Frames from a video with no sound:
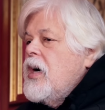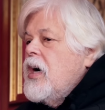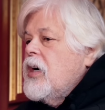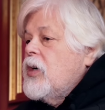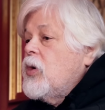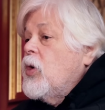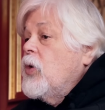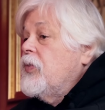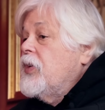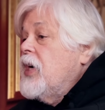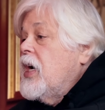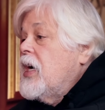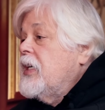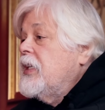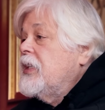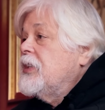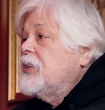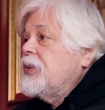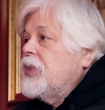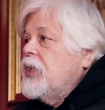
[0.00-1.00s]
Our Cove
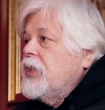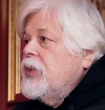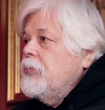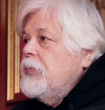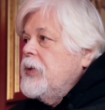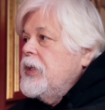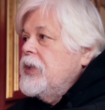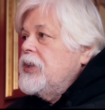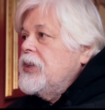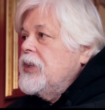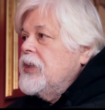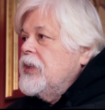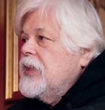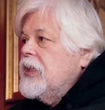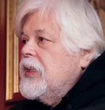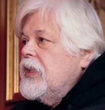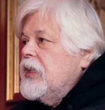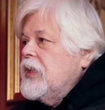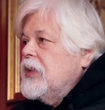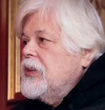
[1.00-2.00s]
Guardians are on the beach
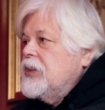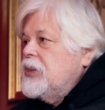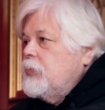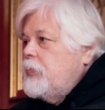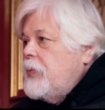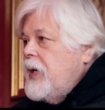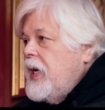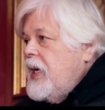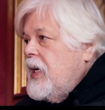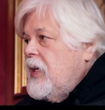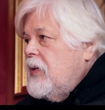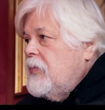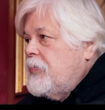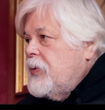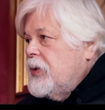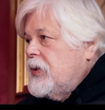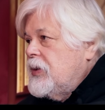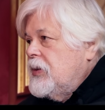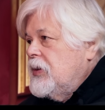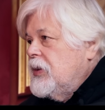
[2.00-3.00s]
in Japan,
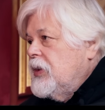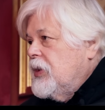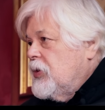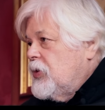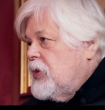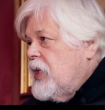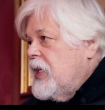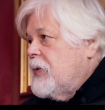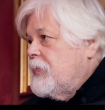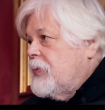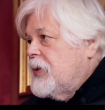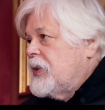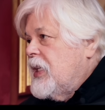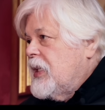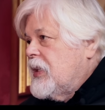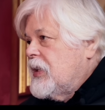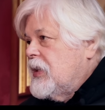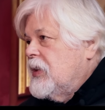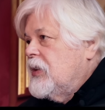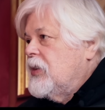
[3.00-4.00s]
trying to
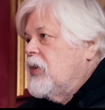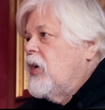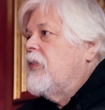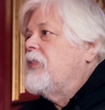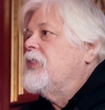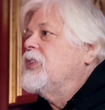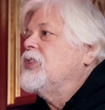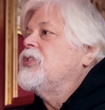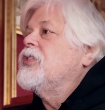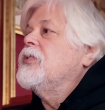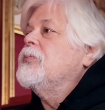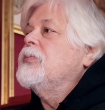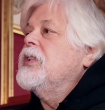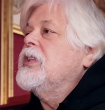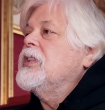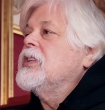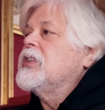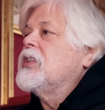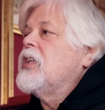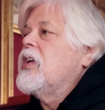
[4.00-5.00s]
protect the dolphins from
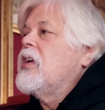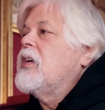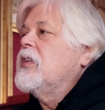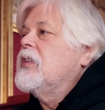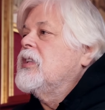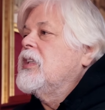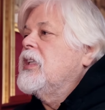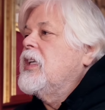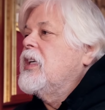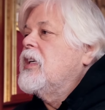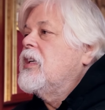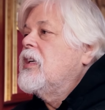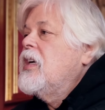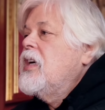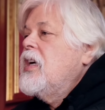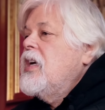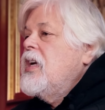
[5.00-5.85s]
being slaughtered there.